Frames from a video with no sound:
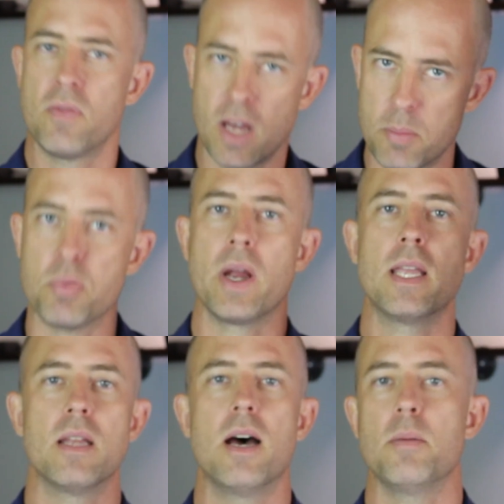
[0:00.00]
i've got to
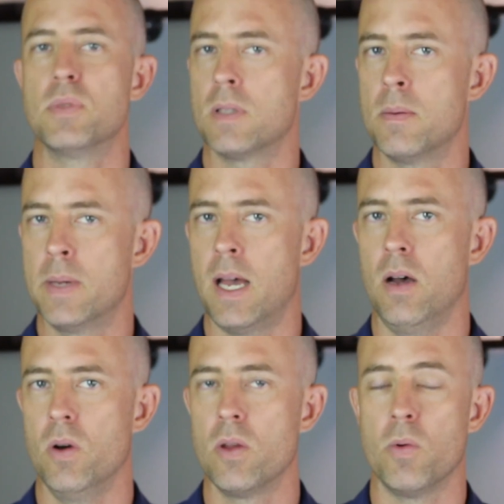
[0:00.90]
break it up
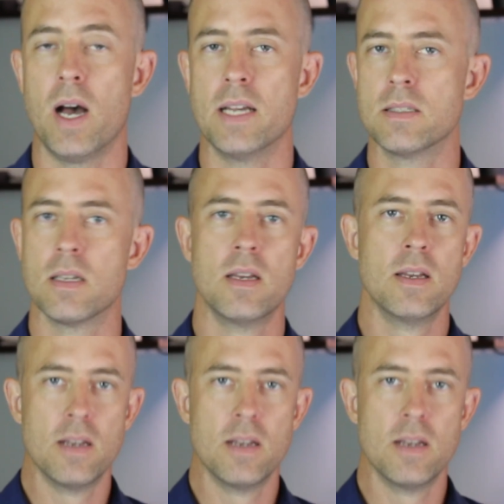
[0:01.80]
somehow otherwise